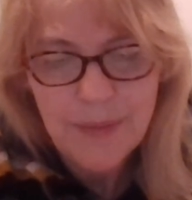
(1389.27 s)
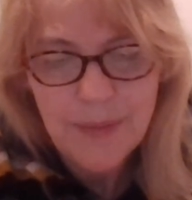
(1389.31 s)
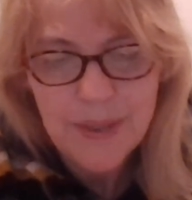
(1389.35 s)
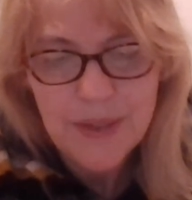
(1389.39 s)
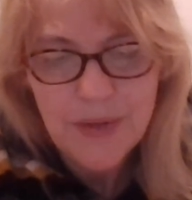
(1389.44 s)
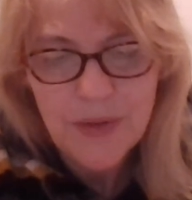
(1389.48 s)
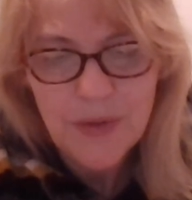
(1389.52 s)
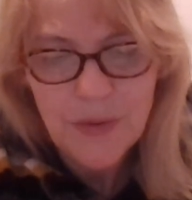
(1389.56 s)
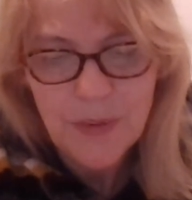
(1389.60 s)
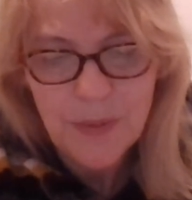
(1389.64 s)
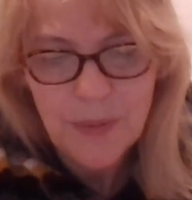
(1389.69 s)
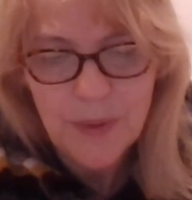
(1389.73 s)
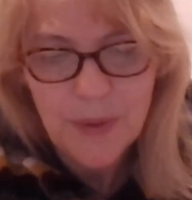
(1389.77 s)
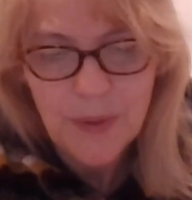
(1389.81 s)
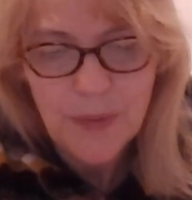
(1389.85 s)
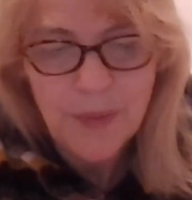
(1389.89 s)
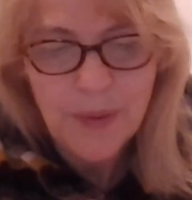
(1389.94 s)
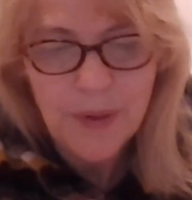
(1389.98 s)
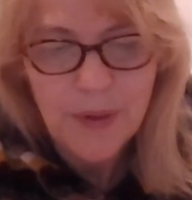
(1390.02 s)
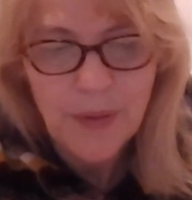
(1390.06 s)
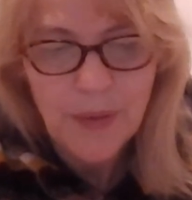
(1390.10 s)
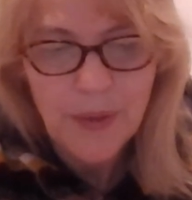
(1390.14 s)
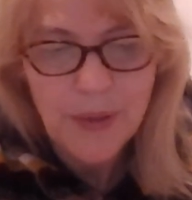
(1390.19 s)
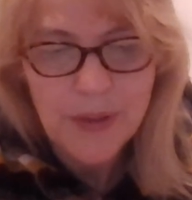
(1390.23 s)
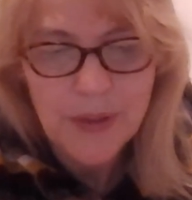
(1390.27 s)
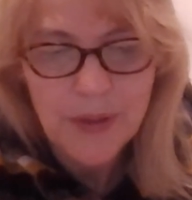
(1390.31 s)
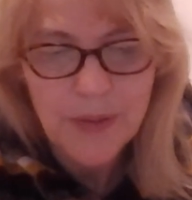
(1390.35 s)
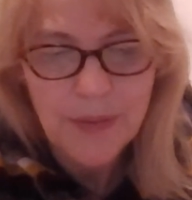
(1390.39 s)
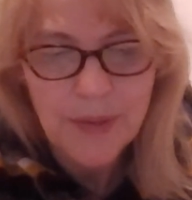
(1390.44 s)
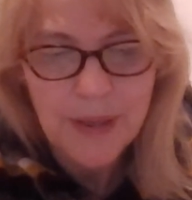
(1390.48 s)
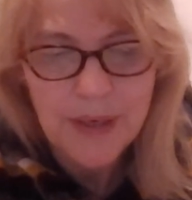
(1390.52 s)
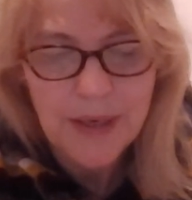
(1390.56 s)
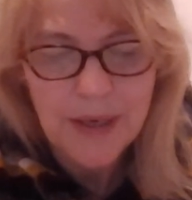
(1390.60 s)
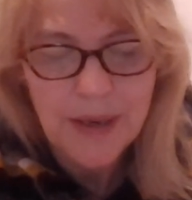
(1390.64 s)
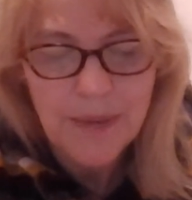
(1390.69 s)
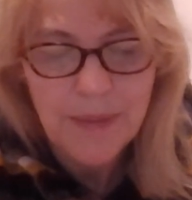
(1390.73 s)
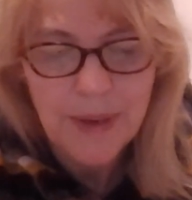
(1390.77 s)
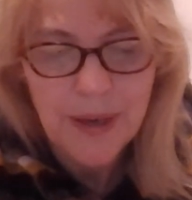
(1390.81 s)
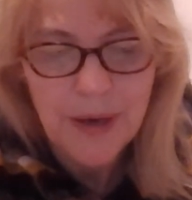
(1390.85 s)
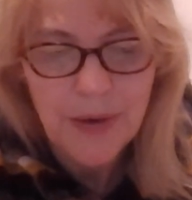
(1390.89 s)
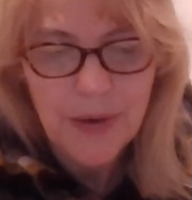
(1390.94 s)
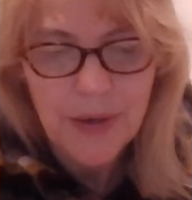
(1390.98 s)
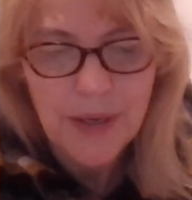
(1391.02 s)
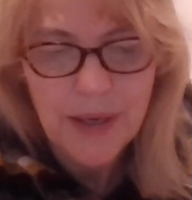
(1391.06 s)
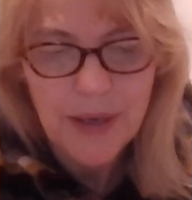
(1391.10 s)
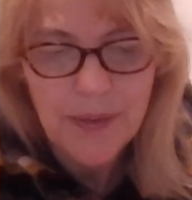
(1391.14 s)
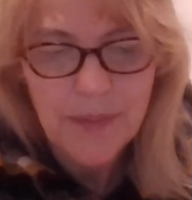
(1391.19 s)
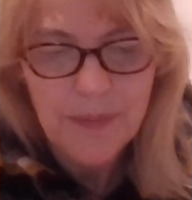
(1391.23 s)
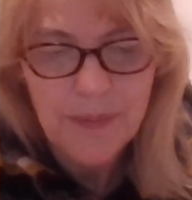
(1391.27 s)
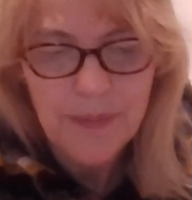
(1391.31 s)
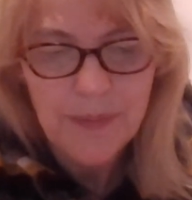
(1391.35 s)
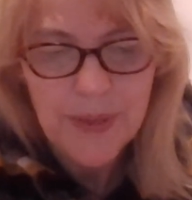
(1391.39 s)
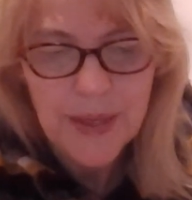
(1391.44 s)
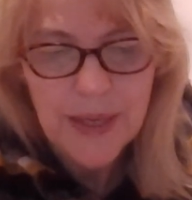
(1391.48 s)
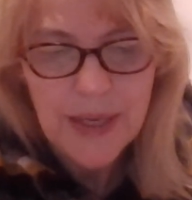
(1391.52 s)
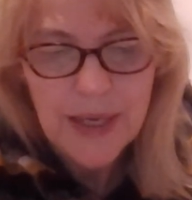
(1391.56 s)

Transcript: miserable bewilderment about him.